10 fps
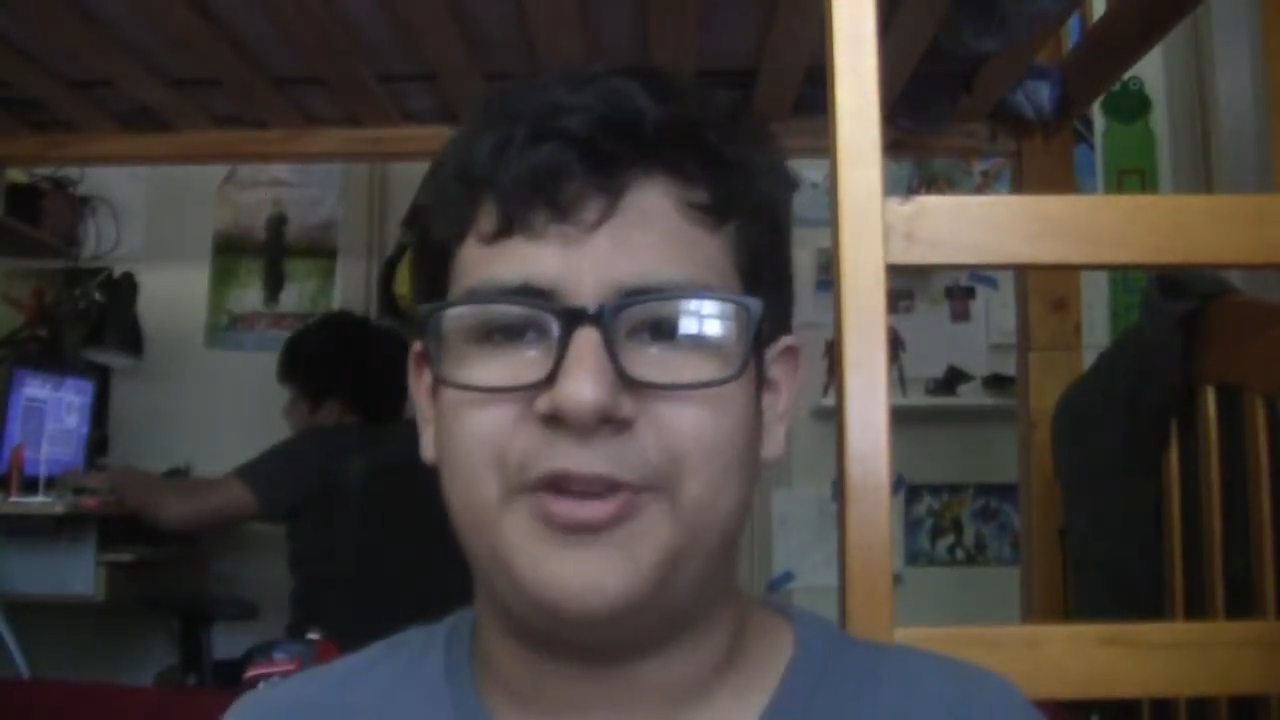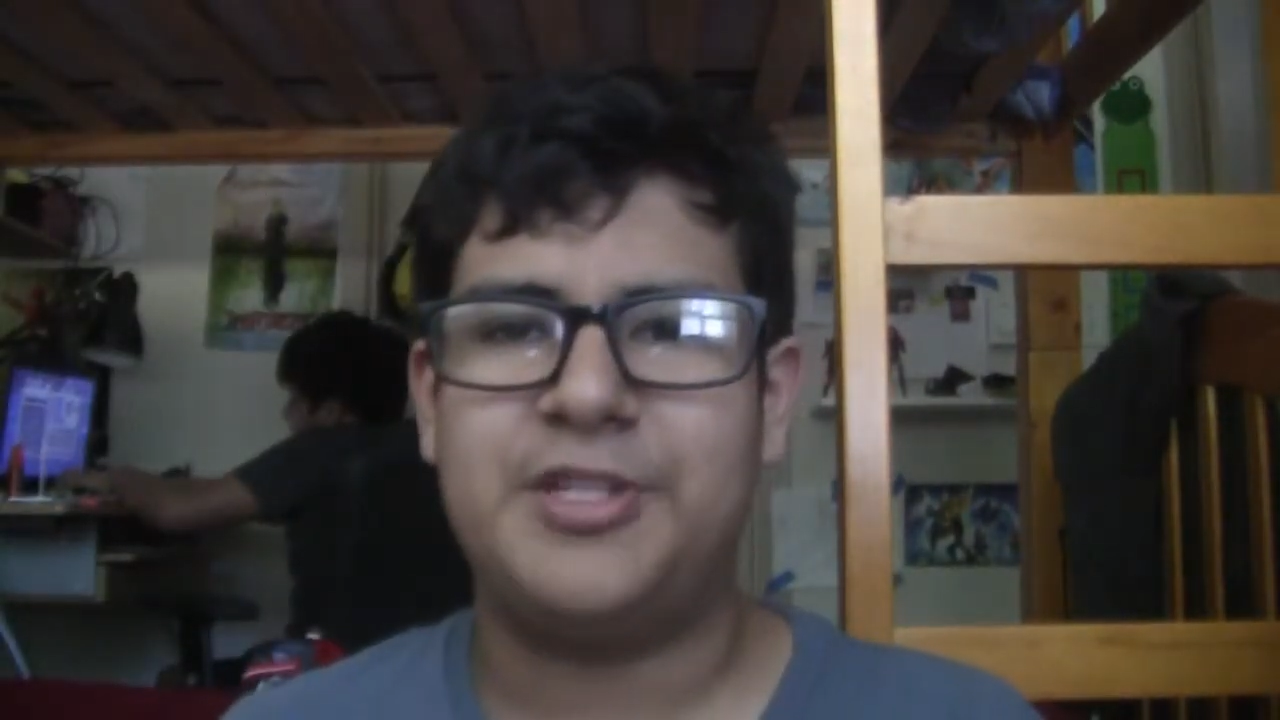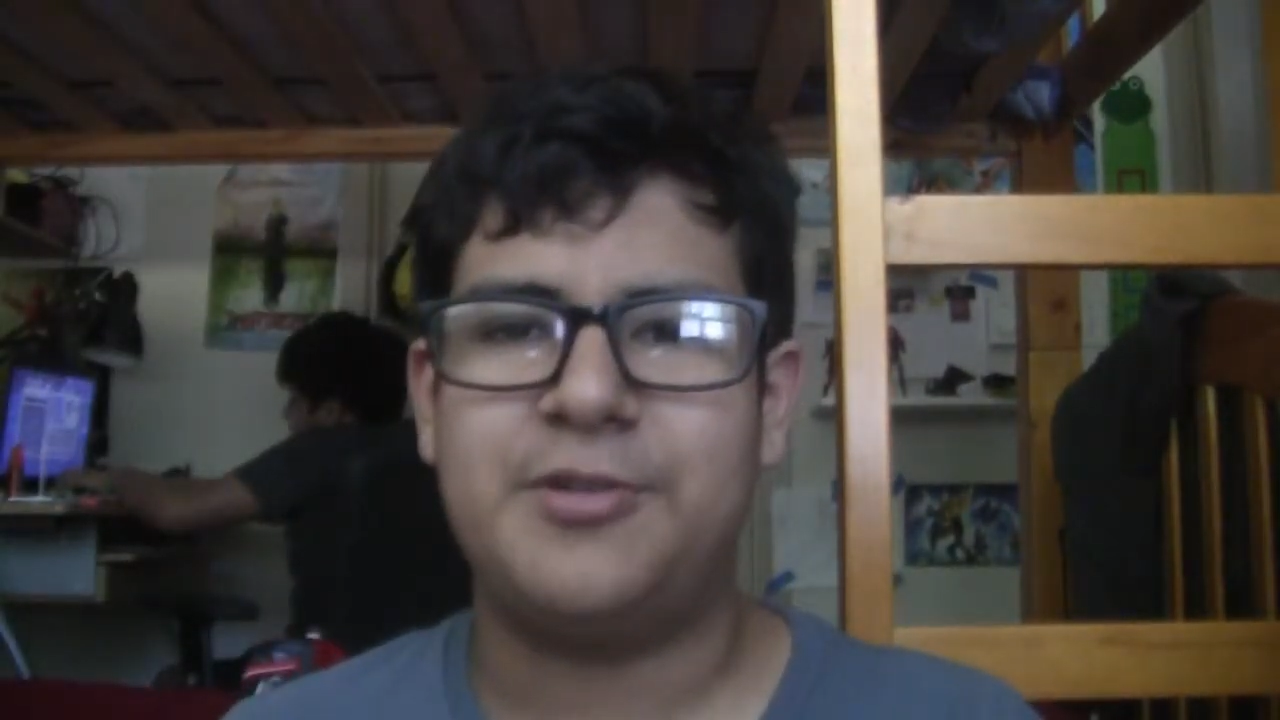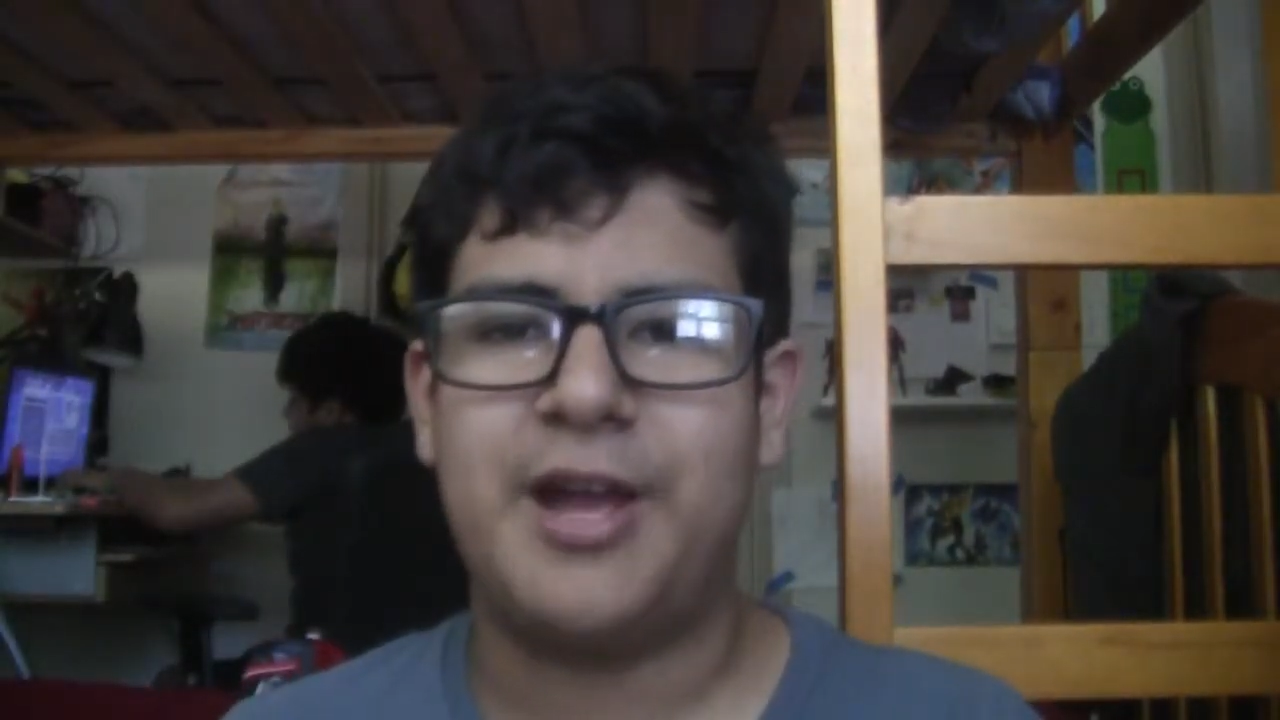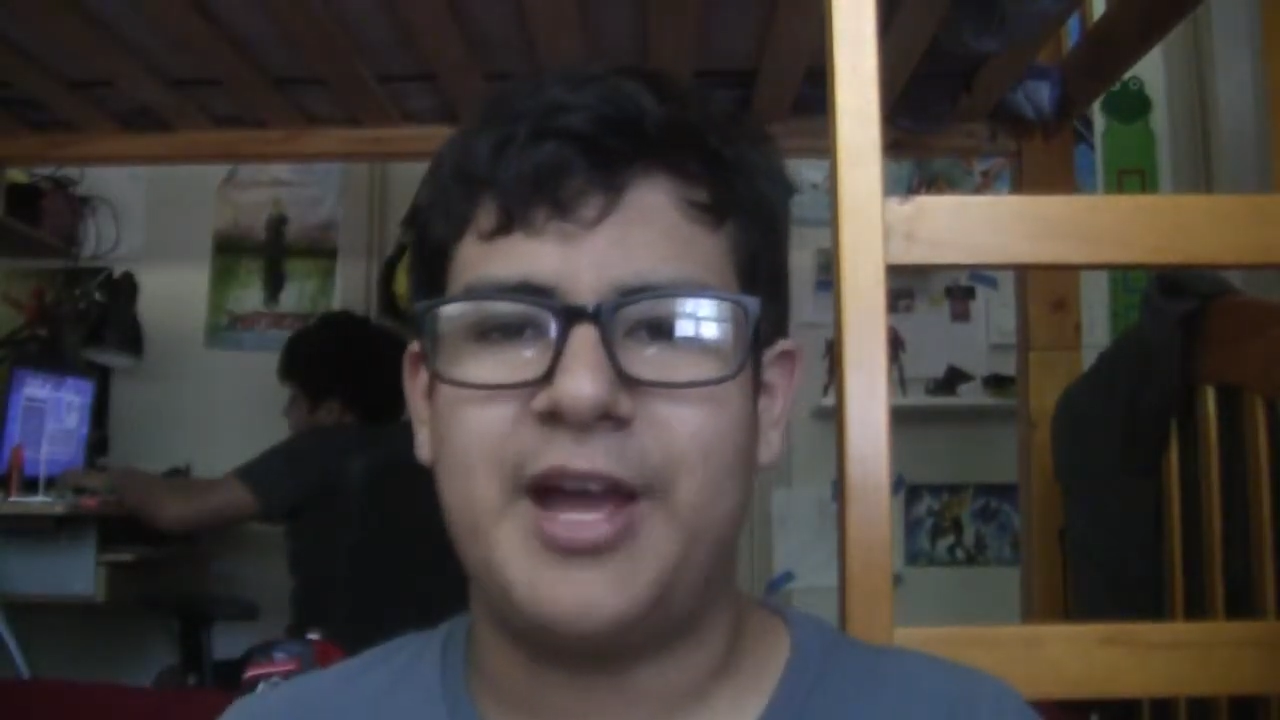
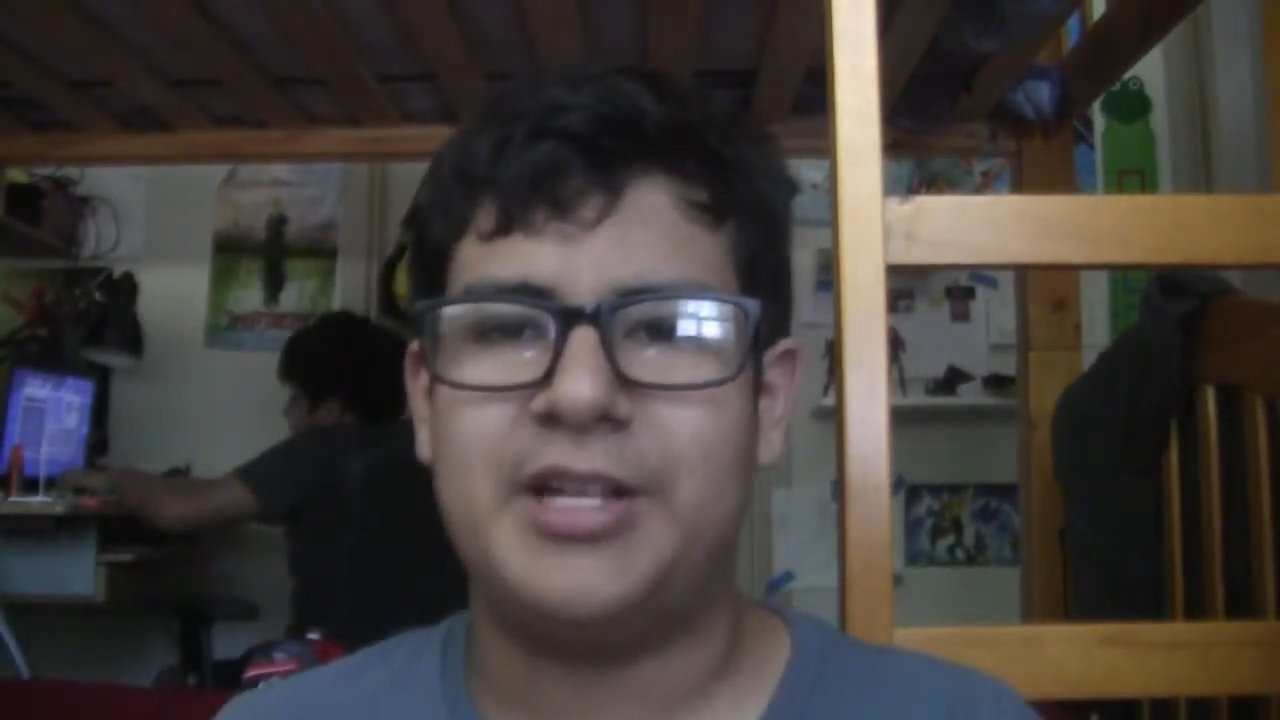Professor